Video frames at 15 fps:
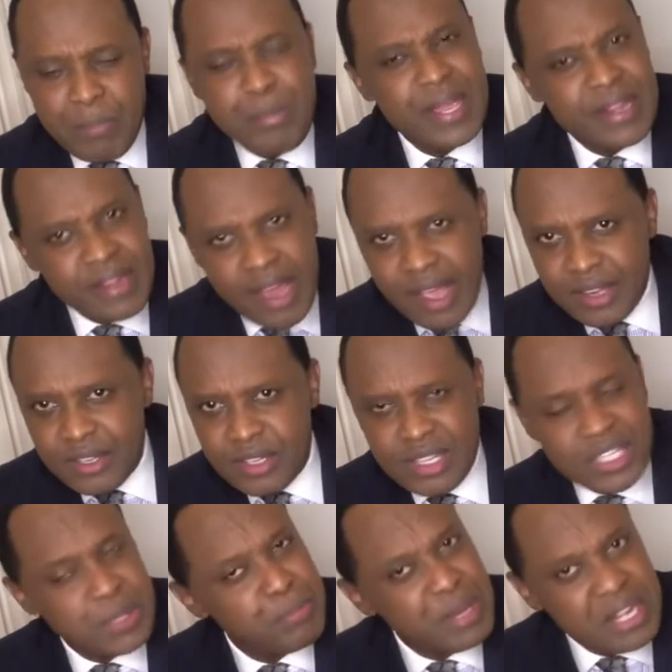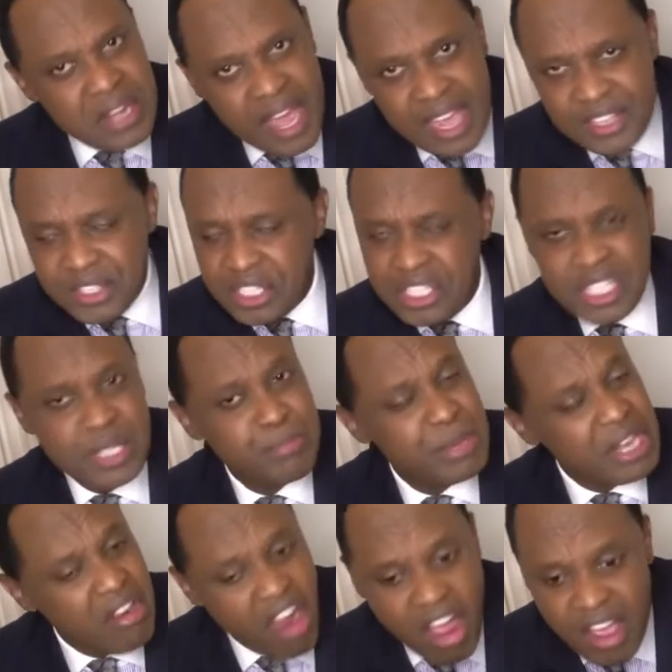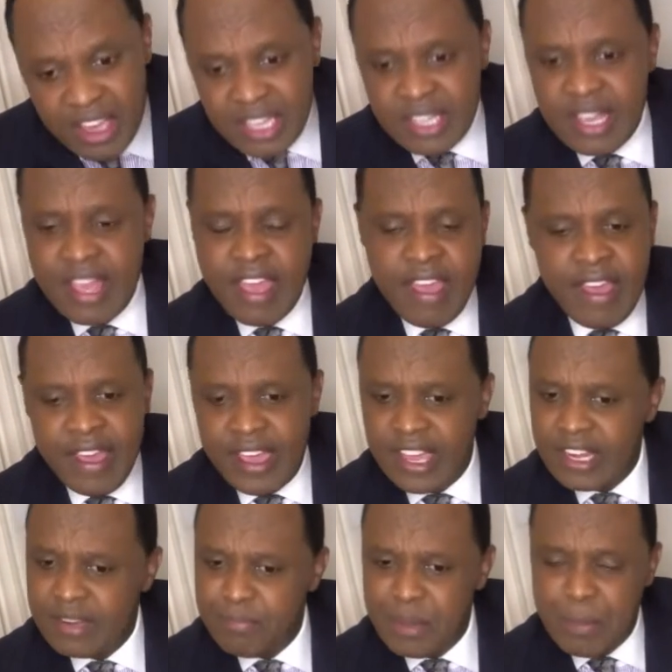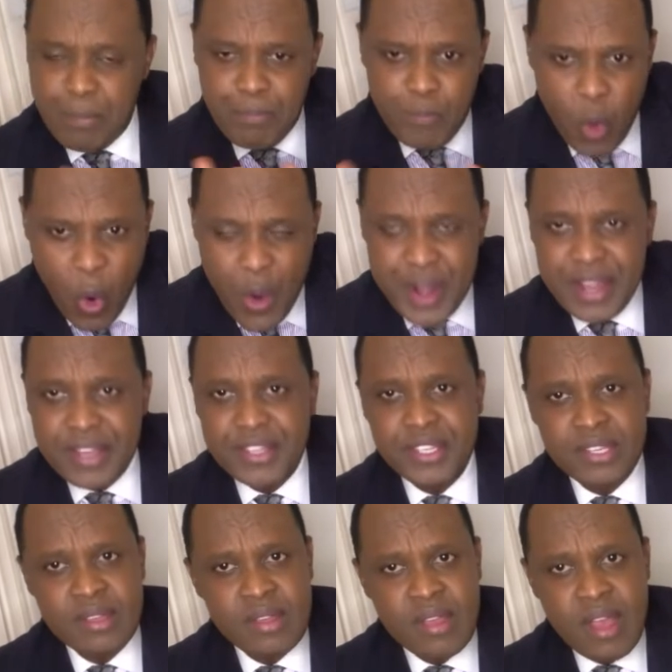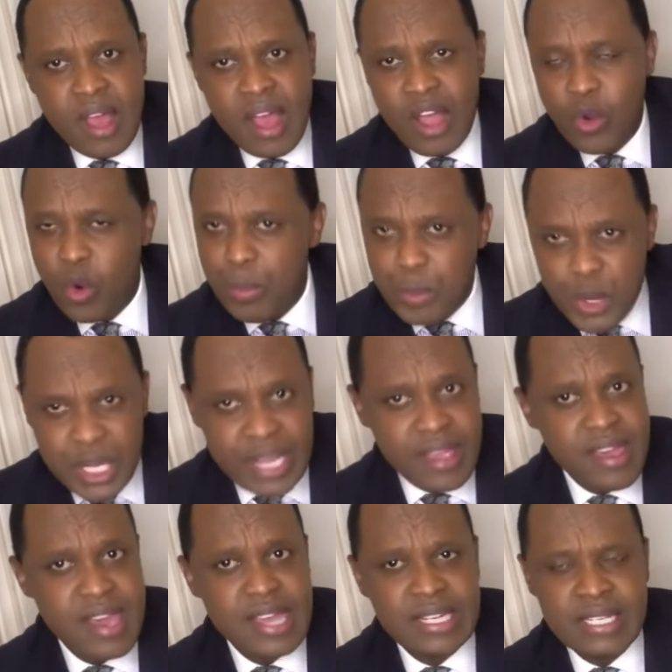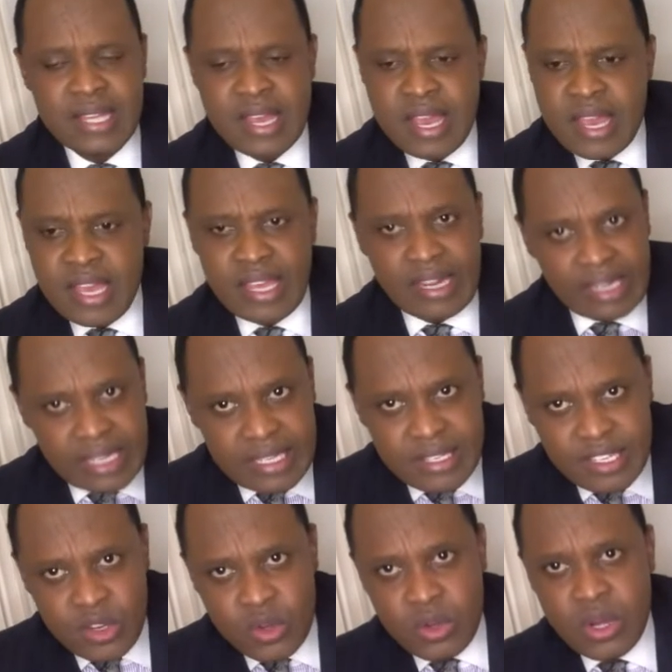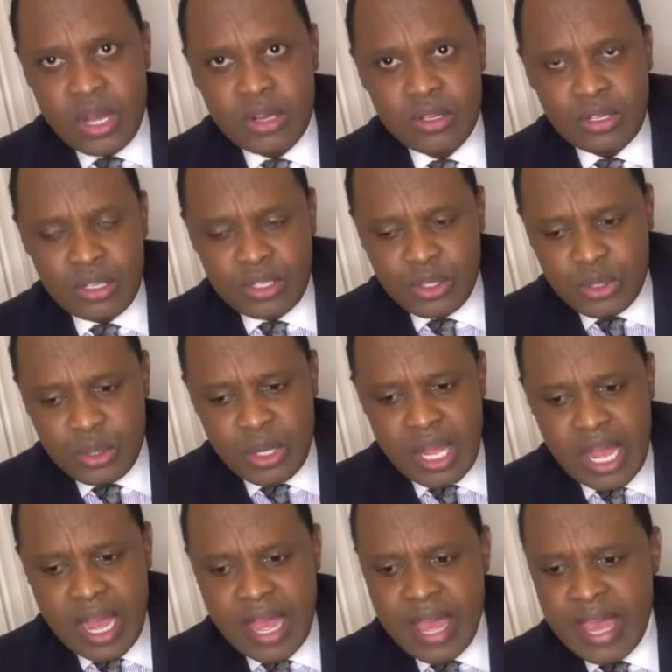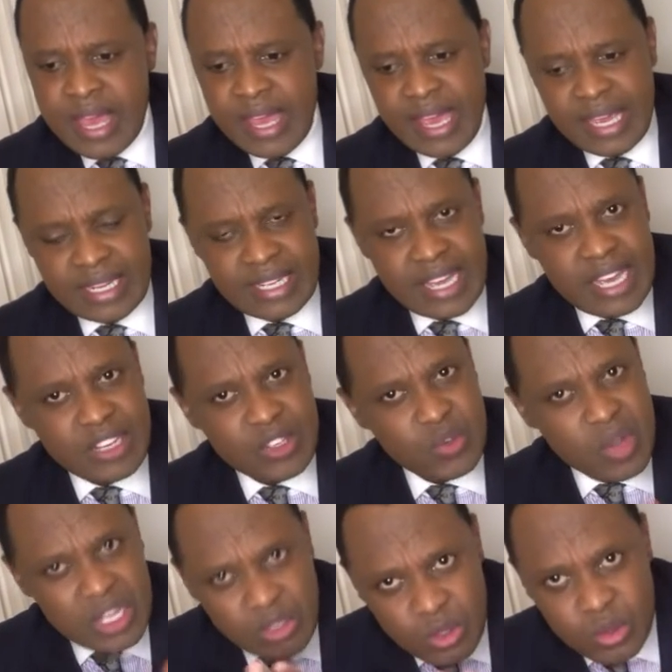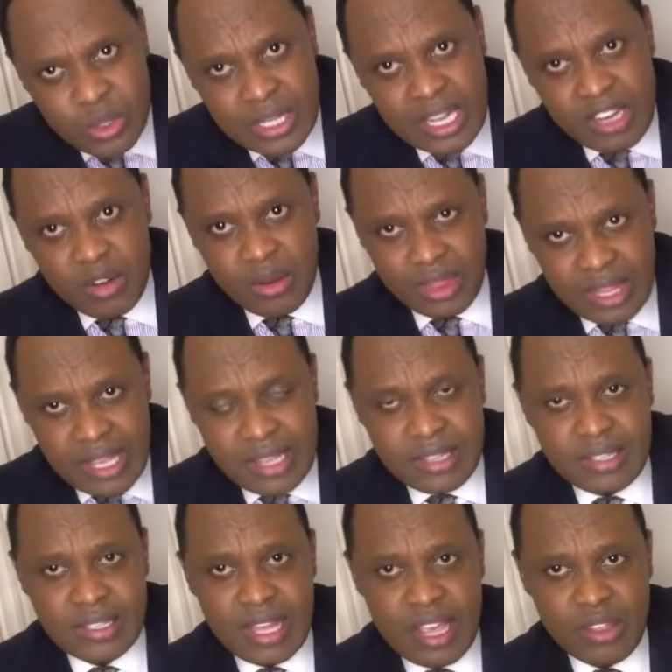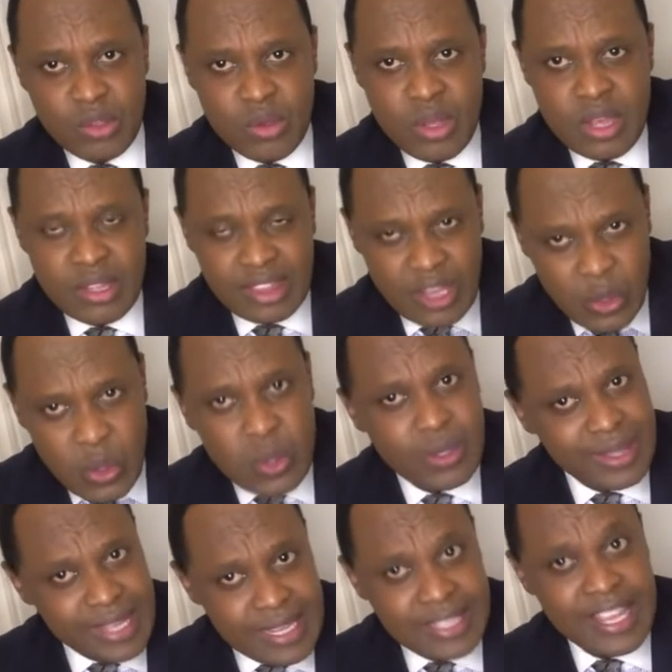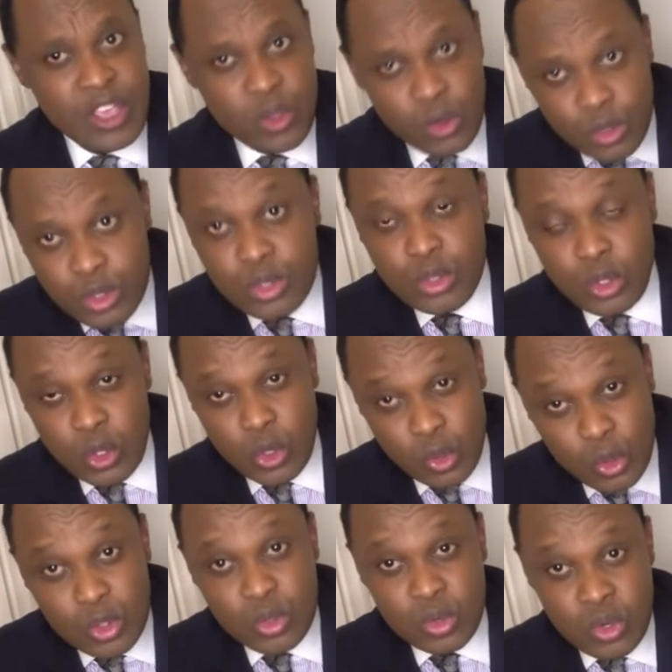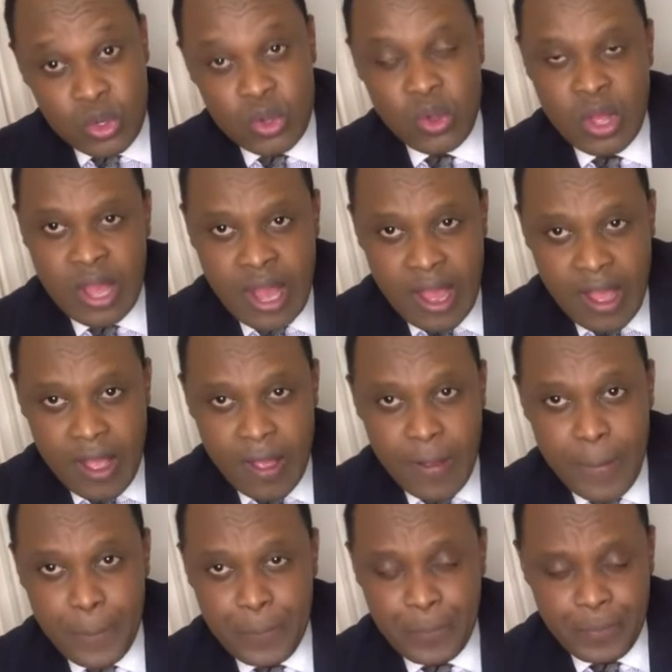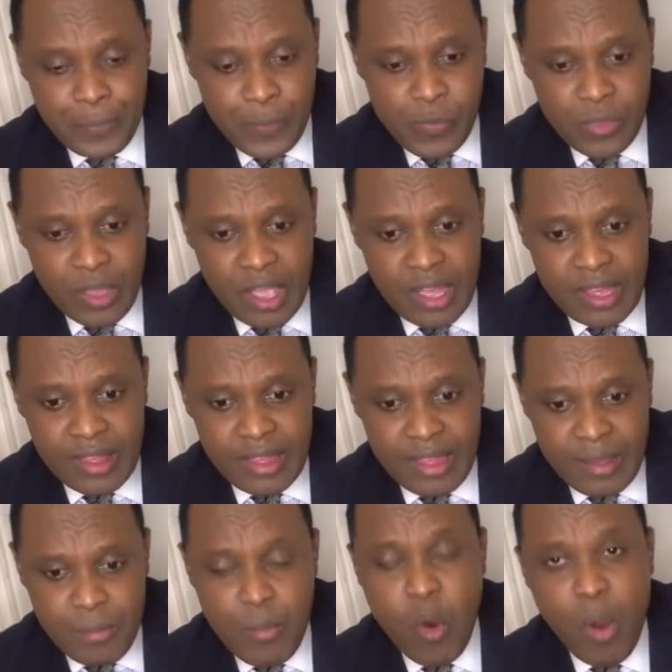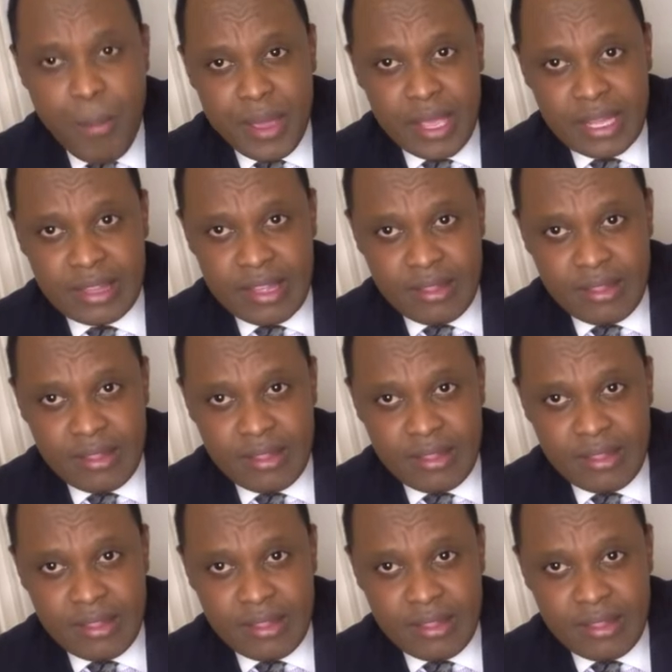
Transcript: Be nice. Just be nice and just be kind and be honest. Communicate and listen to her, and try to do the little things the good things that you used to do the moment